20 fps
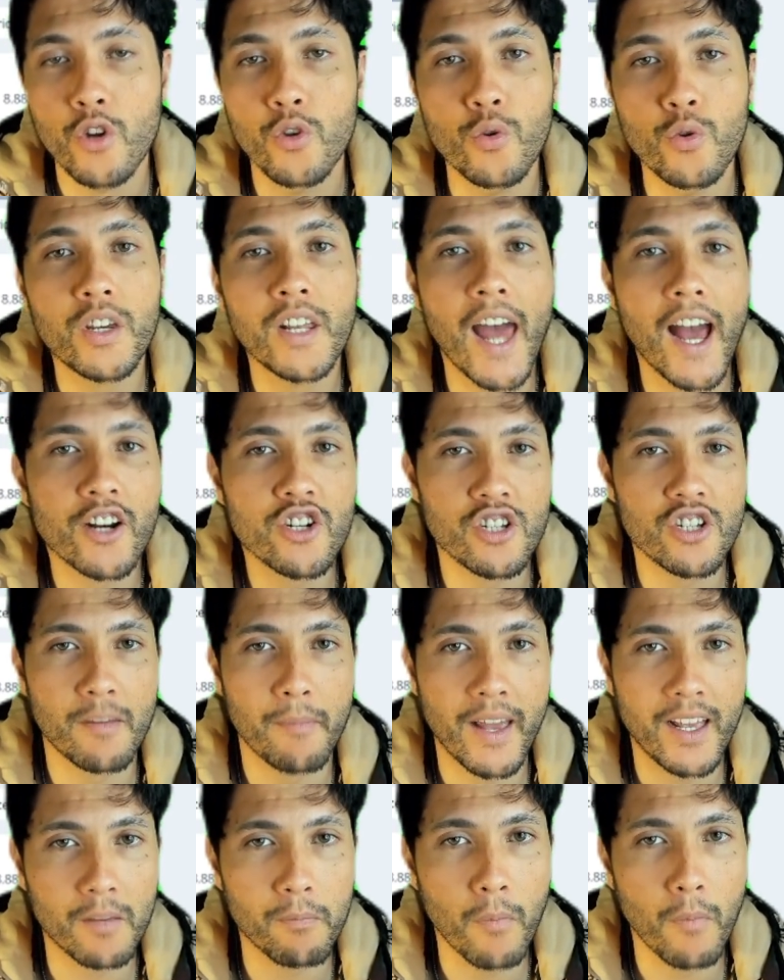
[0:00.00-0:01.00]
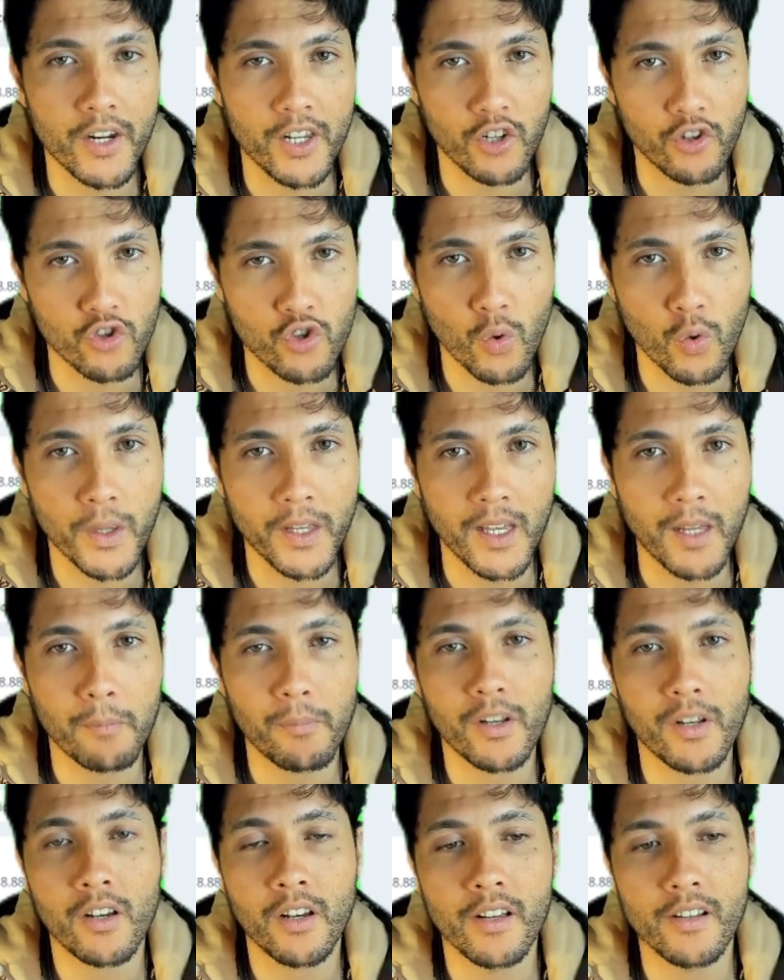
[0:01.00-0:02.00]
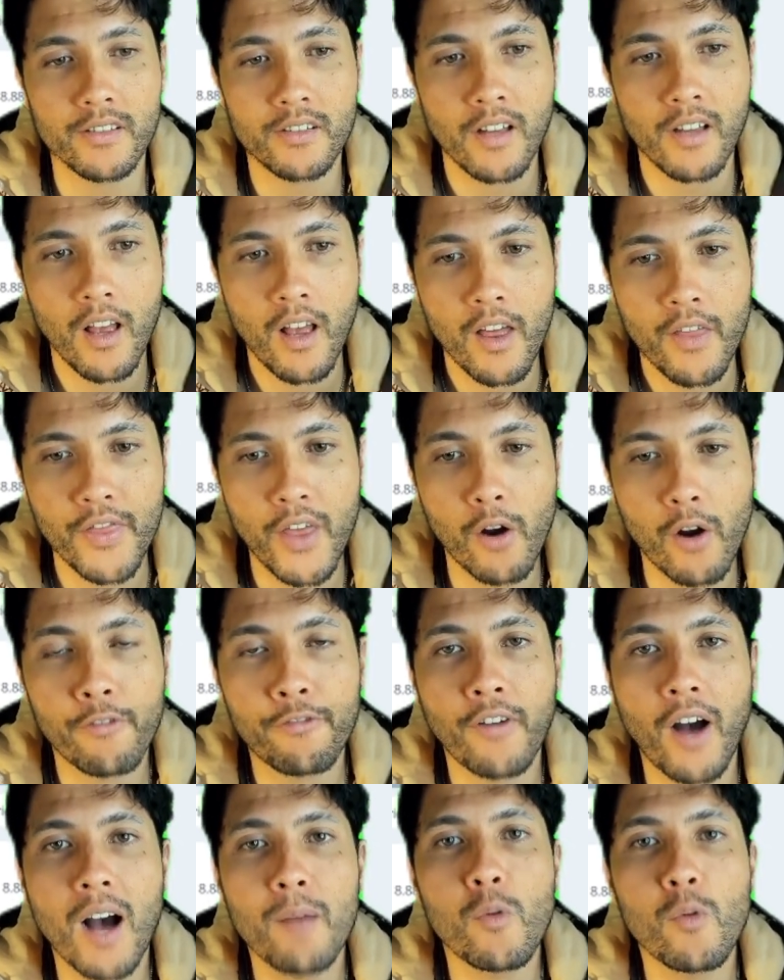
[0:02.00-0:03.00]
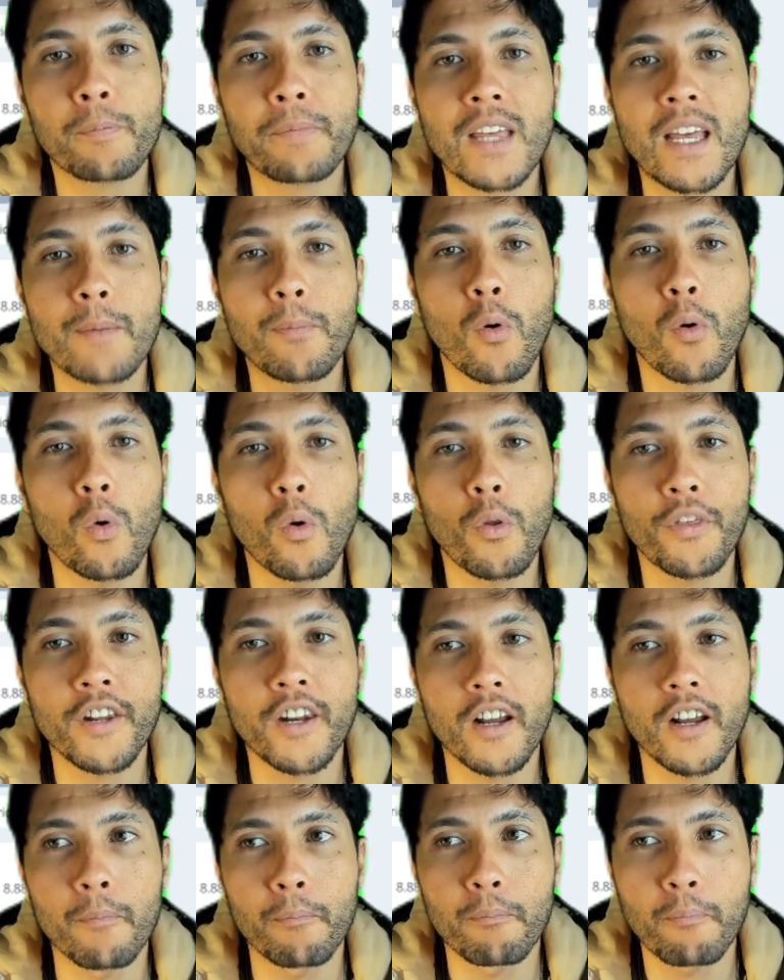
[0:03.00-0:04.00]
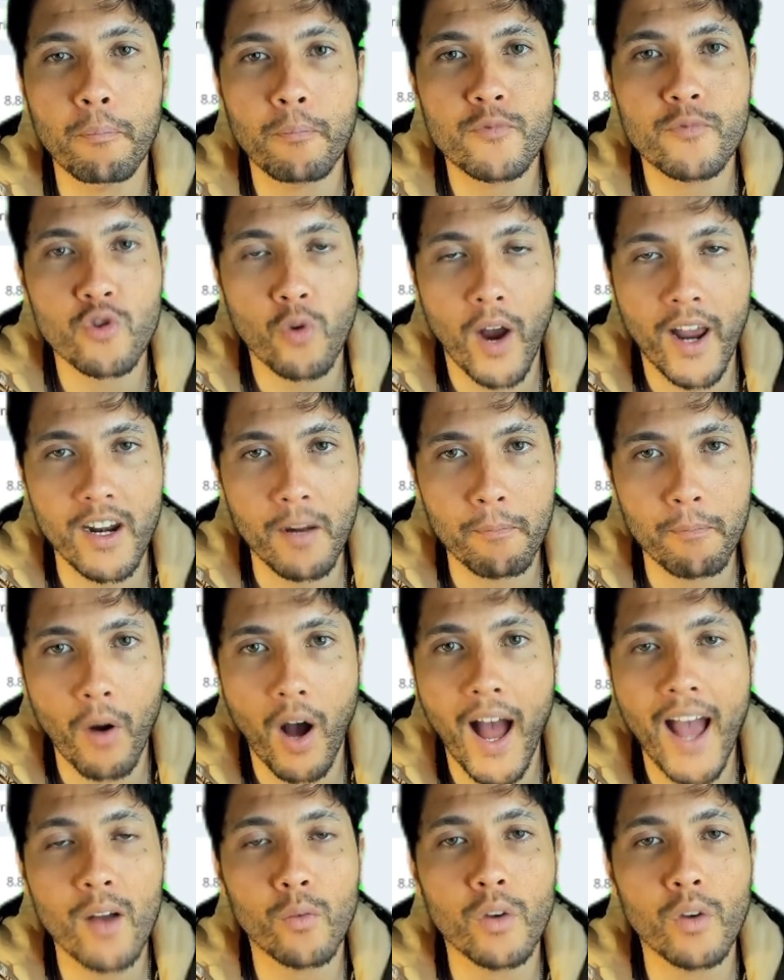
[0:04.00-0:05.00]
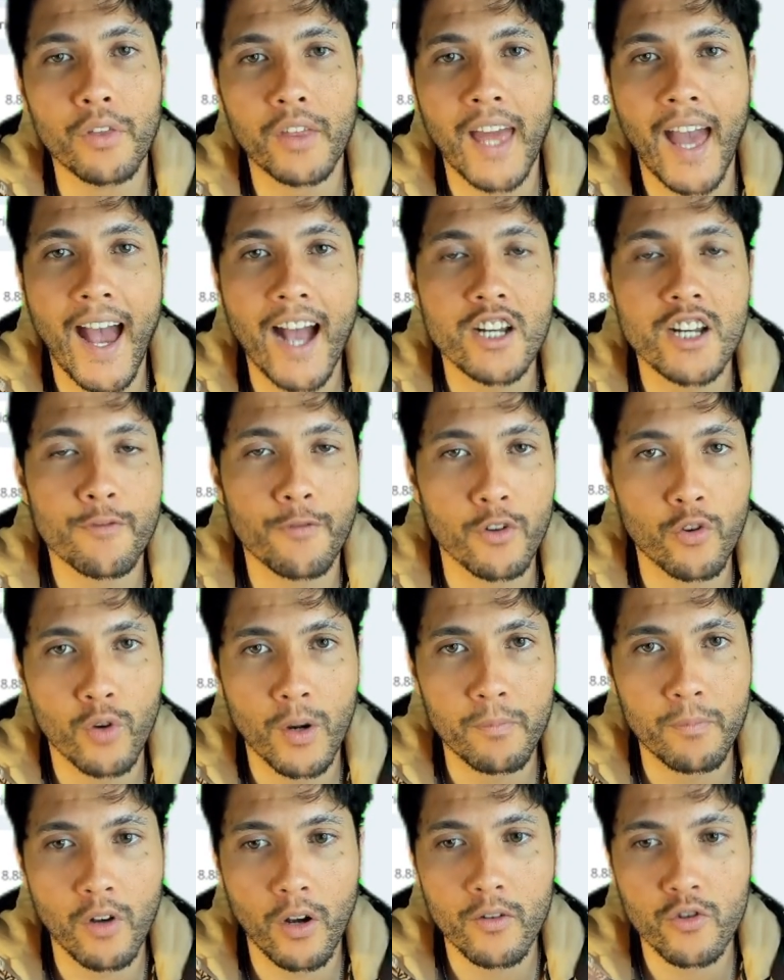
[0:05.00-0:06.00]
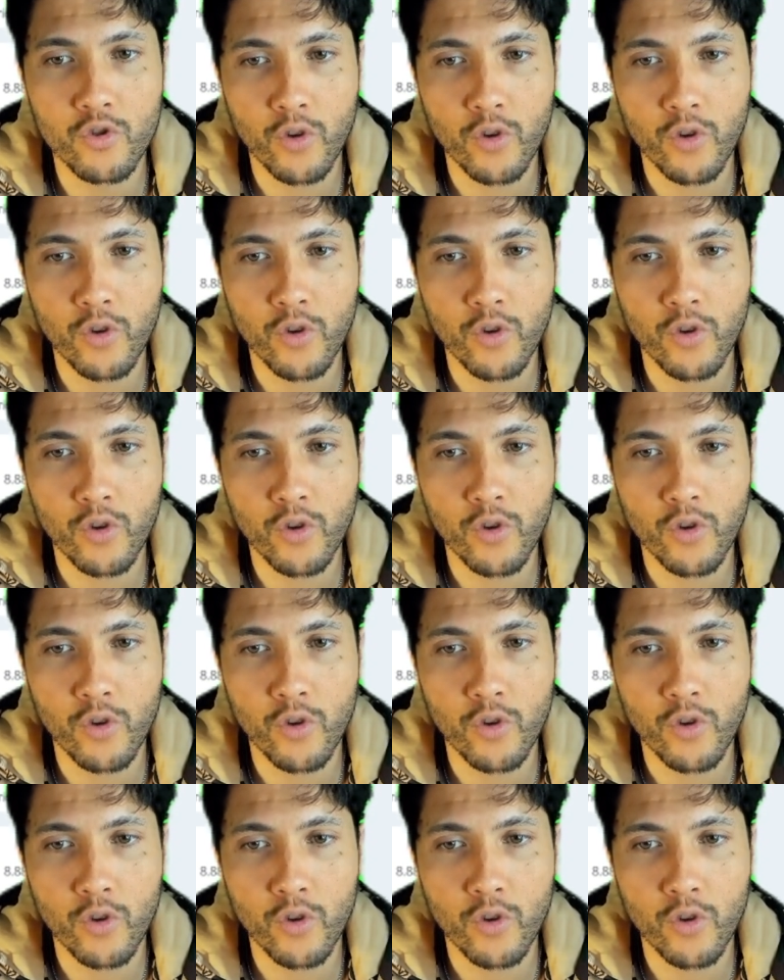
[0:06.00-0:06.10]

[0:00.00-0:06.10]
you can actually make money doing it, because there are far more people that are trying to buy with cash for crypto,